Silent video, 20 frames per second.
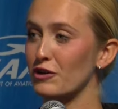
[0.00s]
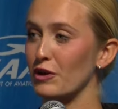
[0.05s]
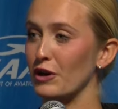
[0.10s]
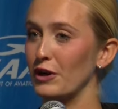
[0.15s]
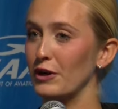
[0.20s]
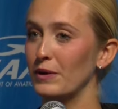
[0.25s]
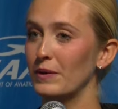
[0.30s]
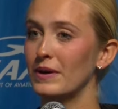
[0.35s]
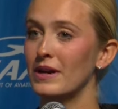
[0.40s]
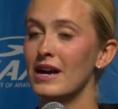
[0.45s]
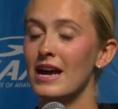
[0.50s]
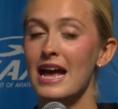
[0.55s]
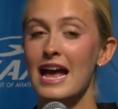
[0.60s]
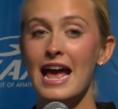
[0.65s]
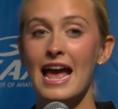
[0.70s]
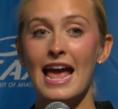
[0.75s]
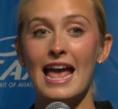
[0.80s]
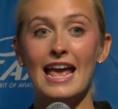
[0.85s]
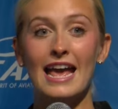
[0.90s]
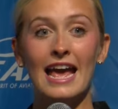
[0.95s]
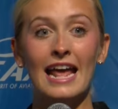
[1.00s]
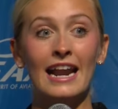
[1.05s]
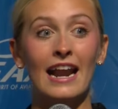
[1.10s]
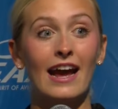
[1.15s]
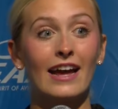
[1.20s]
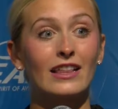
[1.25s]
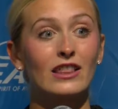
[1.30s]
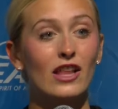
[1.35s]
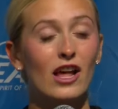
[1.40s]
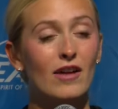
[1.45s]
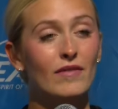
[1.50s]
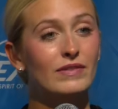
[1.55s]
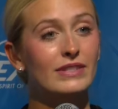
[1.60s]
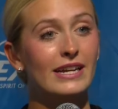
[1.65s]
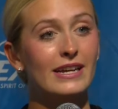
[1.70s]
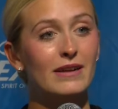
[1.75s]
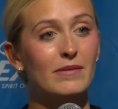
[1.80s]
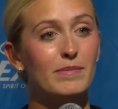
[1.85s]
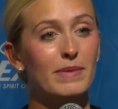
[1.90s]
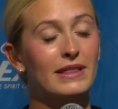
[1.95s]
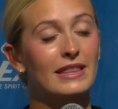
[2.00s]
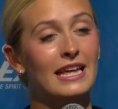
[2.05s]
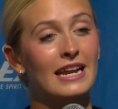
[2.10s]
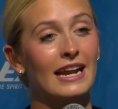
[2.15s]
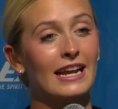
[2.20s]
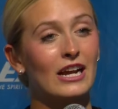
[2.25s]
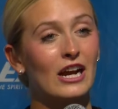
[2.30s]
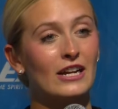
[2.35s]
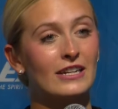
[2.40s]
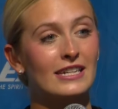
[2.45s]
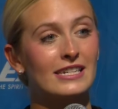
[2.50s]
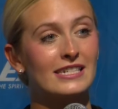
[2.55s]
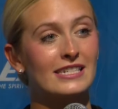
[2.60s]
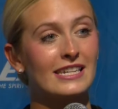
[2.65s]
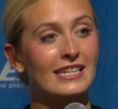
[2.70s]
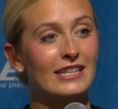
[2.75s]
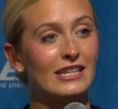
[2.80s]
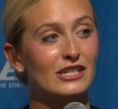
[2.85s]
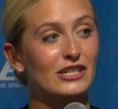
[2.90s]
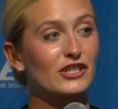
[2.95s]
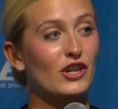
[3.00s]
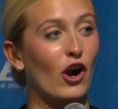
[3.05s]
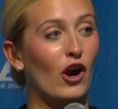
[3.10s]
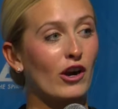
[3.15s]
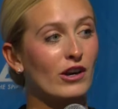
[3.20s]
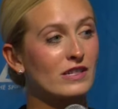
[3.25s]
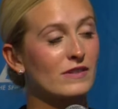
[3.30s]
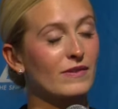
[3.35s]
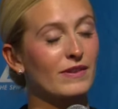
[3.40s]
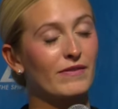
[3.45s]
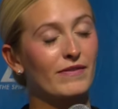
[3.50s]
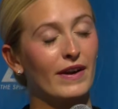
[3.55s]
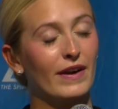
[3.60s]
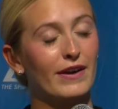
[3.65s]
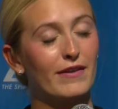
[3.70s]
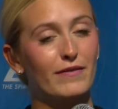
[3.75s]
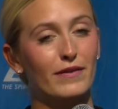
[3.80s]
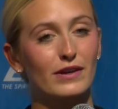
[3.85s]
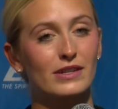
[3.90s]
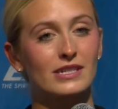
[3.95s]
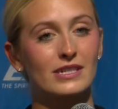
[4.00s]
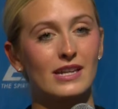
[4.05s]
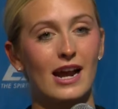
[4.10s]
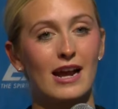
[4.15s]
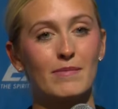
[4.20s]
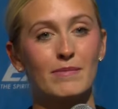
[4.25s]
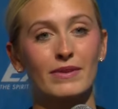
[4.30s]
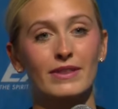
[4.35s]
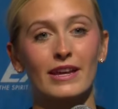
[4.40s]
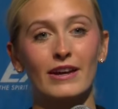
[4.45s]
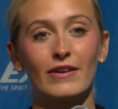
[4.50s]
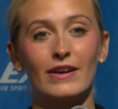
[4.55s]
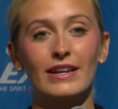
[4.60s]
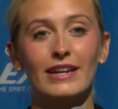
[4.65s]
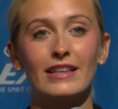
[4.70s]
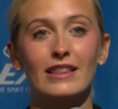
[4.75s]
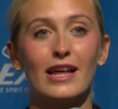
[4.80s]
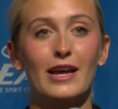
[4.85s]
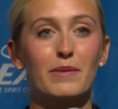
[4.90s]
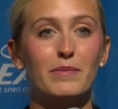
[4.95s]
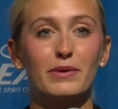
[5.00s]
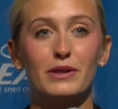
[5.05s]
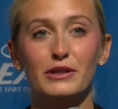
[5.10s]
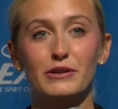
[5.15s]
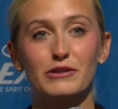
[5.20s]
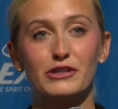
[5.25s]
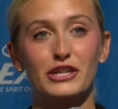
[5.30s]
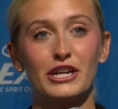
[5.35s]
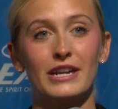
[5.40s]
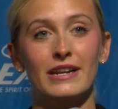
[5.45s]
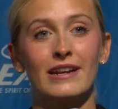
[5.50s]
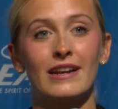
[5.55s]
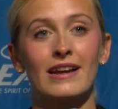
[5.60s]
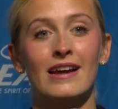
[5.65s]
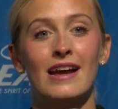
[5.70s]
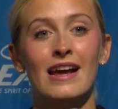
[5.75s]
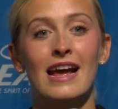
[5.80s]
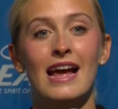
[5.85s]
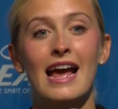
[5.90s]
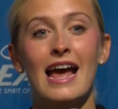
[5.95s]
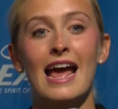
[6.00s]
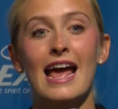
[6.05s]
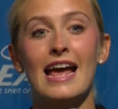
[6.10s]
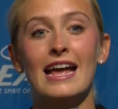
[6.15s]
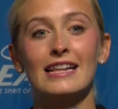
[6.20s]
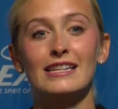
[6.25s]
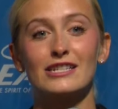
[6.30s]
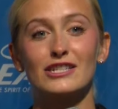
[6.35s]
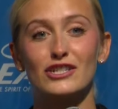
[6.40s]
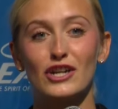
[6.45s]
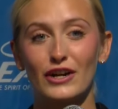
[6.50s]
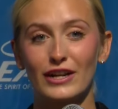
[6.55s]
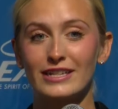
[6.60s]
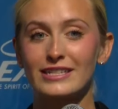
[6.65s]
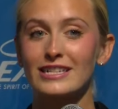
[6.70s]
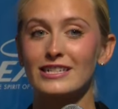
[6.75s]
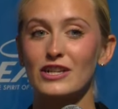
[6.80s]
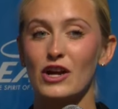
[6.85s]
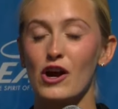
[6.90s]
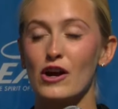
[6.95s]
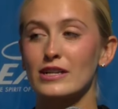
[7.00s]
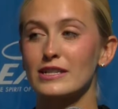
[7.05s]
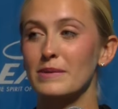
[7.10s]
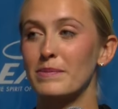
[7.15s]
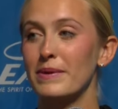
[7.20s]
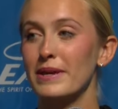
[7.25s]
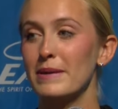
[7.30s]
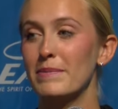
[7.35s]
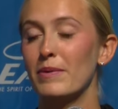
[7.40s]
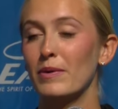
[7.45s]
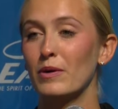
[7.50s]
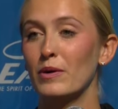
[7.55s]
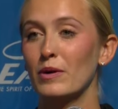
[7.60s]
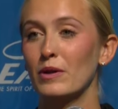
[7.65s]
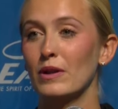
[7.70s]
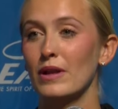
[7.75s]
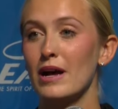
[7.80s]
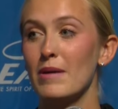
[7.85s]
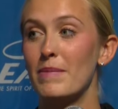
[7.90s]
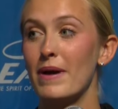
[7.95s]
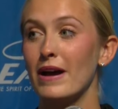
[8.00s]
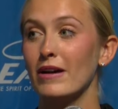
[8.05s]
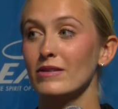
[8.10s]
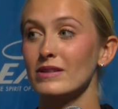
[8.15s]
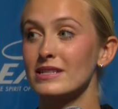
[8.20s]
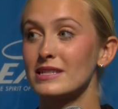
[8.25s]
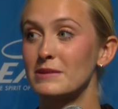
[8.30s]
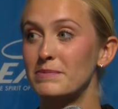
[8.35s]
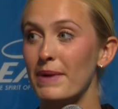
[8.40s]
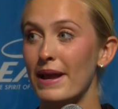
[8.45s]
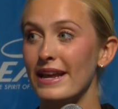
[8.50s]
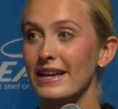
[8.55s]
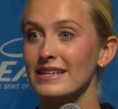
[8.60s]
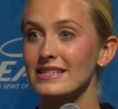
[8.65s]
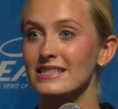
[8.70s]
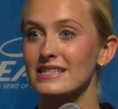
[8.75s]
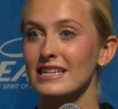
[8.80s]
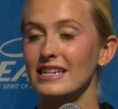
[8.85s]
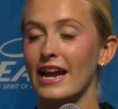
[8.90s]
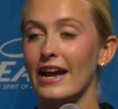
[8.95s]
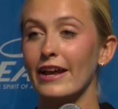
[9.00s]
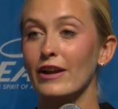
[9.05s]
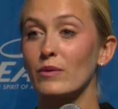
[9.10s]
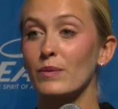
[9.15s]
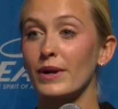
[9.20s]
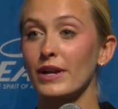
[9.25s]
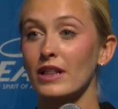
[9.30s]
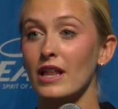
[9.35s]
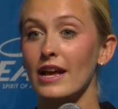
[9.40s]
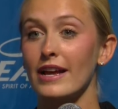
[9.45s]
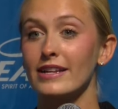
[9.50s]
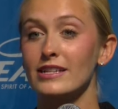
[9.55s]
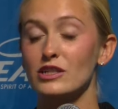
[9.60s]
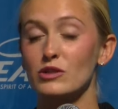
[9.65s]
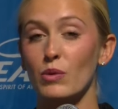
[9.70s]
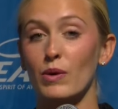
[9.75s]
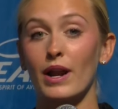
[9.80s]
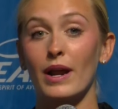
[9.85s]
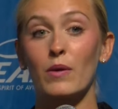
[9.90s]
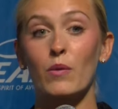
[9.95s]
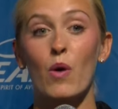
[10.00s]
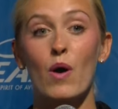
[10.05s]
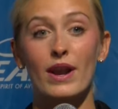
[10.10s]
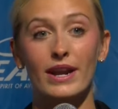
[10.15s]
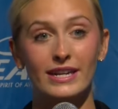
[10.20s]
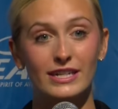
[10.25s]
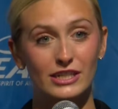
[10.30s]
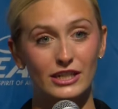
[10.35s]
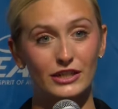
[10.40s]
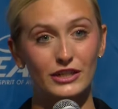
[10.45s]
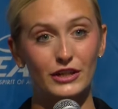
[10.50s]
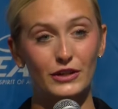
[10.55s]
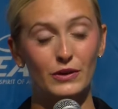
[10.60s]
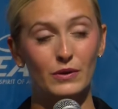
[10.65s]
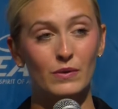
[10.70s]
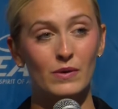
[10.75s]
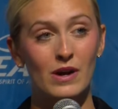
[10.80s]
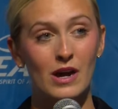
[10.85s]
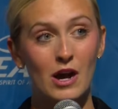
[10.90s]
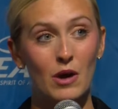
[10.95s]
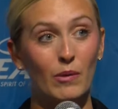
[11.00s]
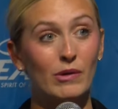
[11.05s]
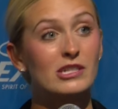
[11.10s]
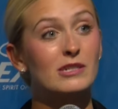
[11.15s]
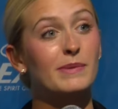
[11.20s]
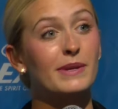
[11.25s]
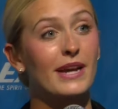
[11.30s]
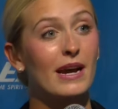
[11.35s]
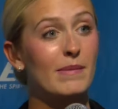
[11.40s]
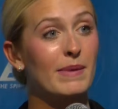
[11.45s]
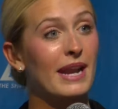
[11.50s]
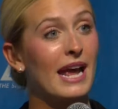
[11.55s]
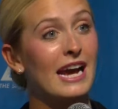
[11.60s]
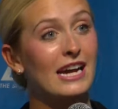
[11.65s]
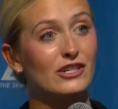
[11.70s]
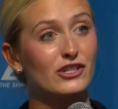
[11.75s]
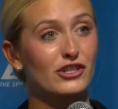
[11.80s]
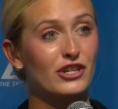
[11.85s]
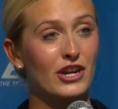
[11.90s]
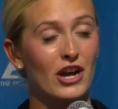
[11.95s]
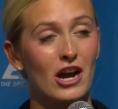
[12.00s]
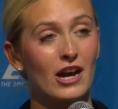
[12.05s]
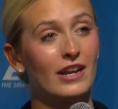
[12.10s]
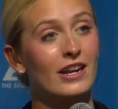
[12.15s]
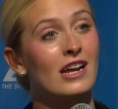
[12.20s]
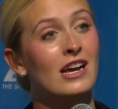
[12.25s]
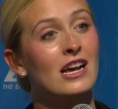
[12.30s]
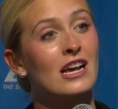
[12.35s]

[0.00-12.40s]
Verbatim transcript: crew. And I loved it, but then I got to see the stars for the very first time without any light pollution, and started to talk to people about space. And I had realized what I wanted to do was become an astronaut.